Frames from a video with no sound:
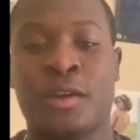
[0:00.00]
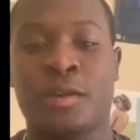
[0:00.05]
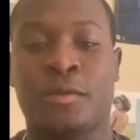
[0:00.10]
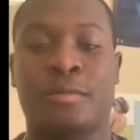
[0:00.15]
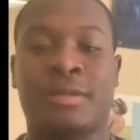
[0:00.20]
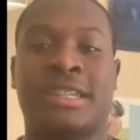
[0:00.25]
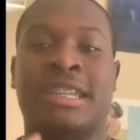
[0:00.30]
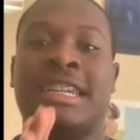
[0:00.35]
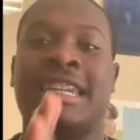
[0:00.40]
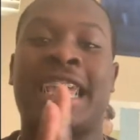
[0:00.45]

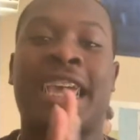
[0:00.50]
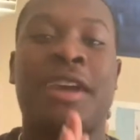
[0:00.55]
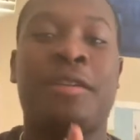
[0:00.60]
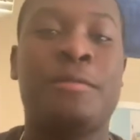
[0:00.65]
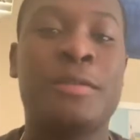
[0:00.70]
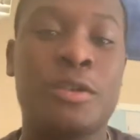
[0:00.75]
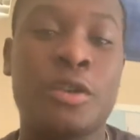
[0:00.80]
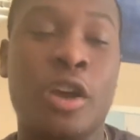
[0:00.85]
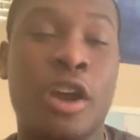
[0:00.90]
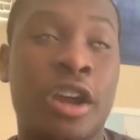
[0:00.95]
Well, today
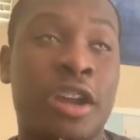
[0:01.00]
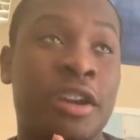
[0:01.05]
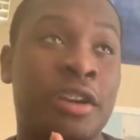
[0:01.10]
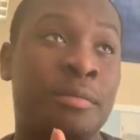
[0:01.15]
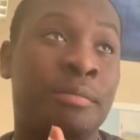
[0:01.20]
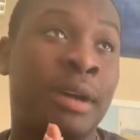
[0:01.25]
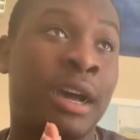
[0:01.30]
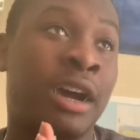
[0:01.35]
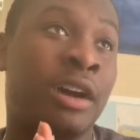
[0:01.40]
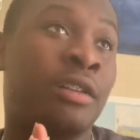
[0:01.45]
we're talking
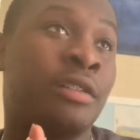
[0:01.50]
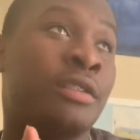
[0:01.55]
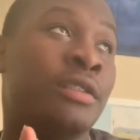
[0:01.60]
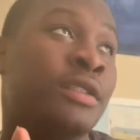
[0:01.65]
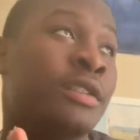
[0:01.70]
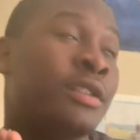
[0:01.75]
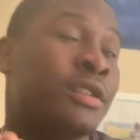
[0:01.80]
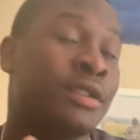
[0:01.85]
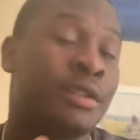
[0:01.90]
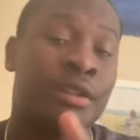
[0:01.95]
about
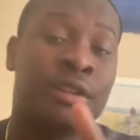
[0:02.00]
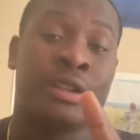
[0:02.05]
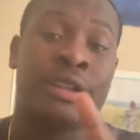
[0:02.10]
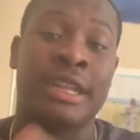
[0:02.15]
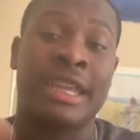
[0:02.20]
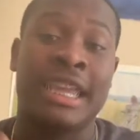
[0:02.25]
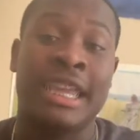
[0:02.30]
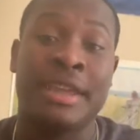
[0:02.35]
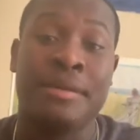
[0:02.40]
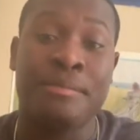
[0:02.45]

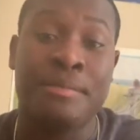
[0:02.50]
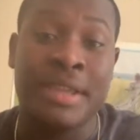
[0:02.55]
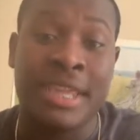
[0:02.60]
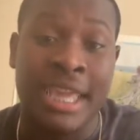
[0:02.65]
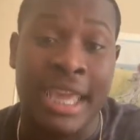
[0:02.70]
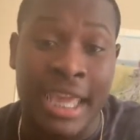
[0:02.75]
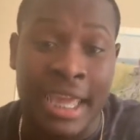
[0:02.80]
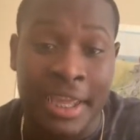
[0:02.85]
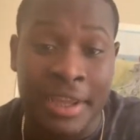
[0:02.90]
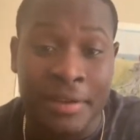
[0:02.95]
the
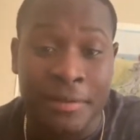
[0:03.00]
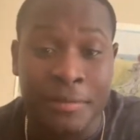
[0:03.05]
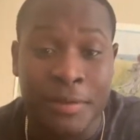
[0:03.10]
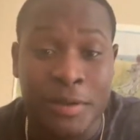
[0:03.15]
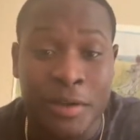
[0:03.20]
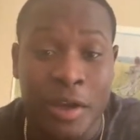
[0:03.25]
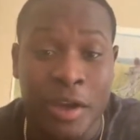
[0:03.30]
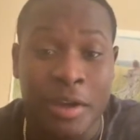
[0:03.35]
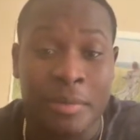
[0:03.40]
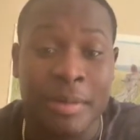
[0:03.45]
NBA. We
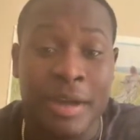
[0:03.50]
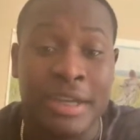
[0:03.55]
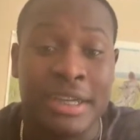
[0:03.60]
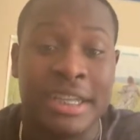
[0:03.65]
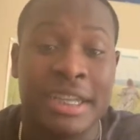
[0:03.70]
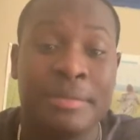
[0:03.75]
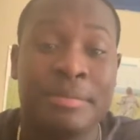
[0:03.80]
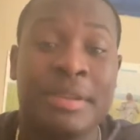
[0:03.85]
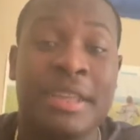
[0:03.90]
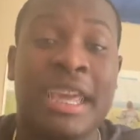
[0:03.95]
talk about the
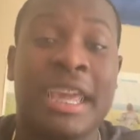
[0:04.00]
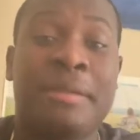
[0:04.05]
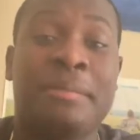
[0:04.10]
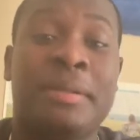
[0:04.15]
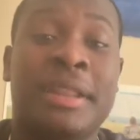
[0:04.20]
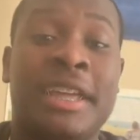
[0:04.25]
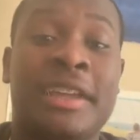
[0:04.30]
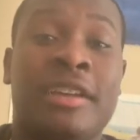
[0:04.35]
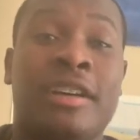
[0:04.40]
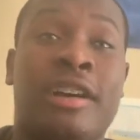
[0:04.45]
NBA
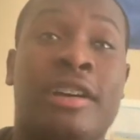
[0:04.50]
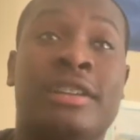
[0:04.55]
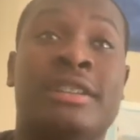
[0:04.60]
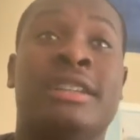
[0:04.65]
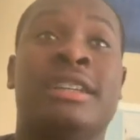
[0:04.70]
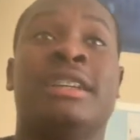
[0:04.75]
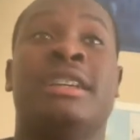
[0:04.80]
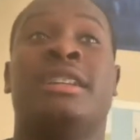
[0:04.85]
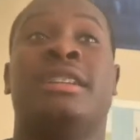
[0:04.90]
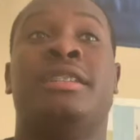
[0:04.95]
playoffs,
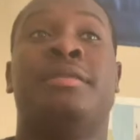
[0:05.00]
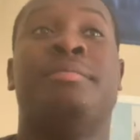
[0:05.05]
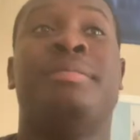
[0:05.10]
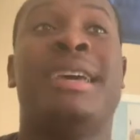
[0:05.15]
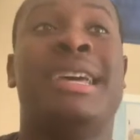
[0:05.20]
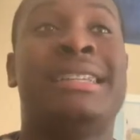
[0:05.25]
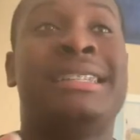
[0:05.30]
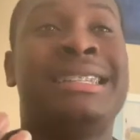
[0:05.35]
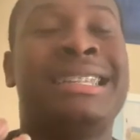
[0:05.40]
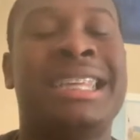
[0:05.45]
the
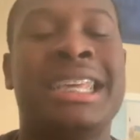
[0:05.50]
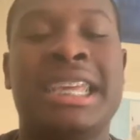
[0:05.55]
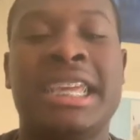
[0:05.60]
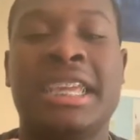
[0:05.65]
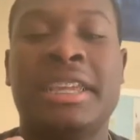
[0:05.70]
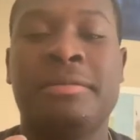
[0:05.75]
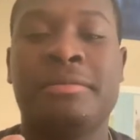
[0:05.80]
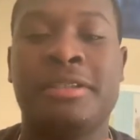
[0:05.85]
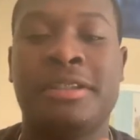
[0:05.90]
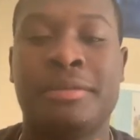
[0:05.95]
best
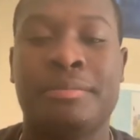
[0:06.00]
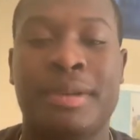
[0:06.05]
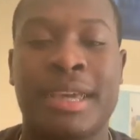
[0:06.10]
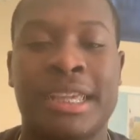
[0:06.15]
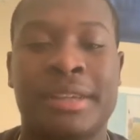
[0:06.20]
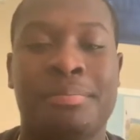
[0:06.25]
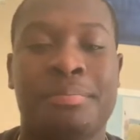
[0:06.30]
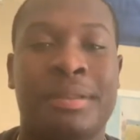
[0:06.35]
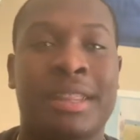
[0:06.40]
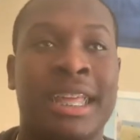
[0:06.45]
teams, the
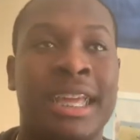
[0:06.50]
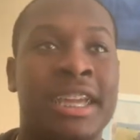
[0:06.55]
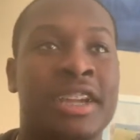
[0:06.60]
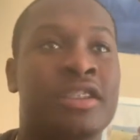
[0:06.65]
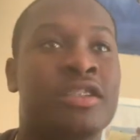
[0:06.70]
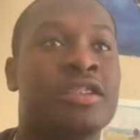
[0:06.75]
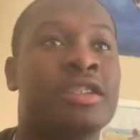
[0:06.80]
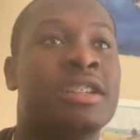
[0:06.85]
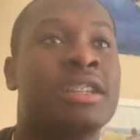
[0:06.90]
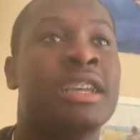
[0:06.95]
best
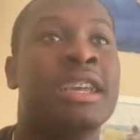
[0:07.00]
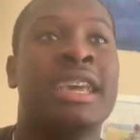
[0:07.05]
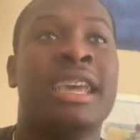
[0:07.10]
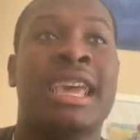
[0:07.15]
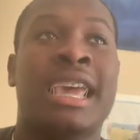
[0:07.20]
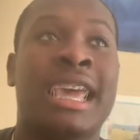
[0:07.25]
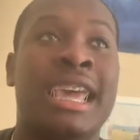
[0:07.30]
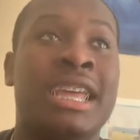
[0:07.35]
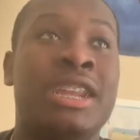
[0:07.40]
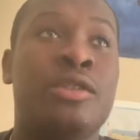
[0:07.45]
players,
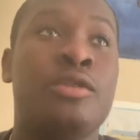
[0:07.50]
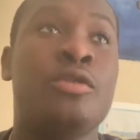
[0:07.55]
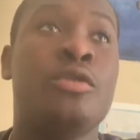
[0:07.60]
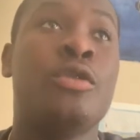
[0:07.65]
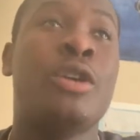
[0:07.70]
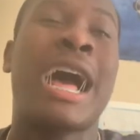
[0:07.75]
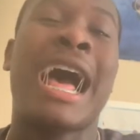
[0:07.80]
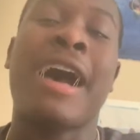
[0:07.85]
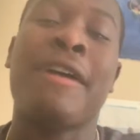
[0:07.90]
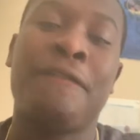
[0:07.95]
and
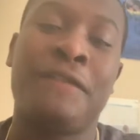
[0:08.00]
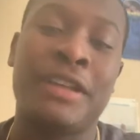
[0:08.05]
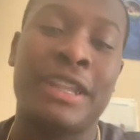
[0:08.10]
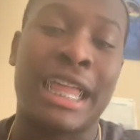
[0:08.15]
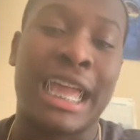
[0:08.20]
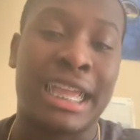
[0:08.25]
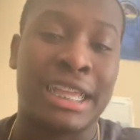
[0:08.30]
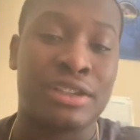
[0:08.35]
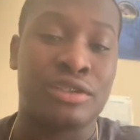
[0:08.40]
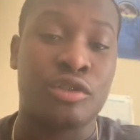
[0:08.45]
who I feel
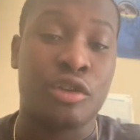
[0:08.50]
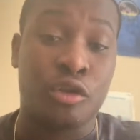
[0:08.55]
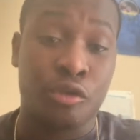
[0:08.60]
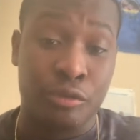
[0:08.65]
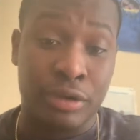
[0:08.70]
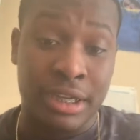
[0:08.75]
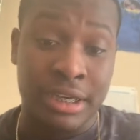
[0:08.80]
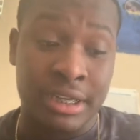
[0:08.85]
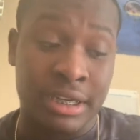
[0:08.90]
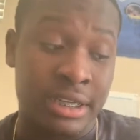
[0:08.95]
like is going
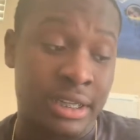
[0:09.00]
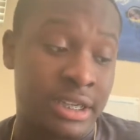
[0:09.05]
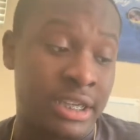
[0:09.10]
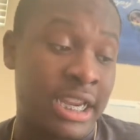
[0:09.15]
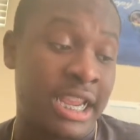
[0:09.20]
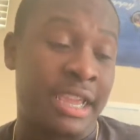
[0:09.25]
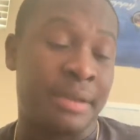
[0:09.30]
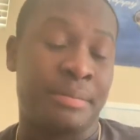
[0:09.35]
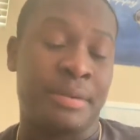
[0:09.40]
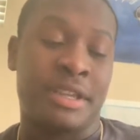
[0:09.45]
to win the
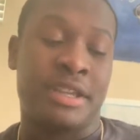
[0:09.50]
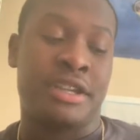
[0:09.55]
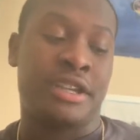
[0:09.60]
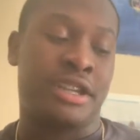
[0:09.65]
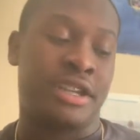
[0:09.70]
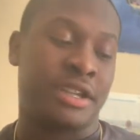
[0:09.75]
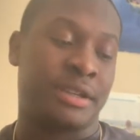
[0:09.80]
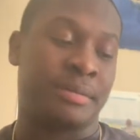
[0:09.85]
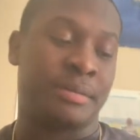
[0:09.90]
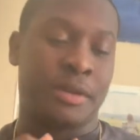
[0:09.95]

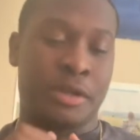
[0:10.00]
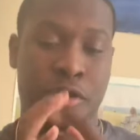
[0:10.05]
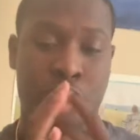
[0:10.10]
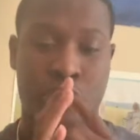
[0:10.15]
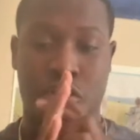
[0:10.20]
championship.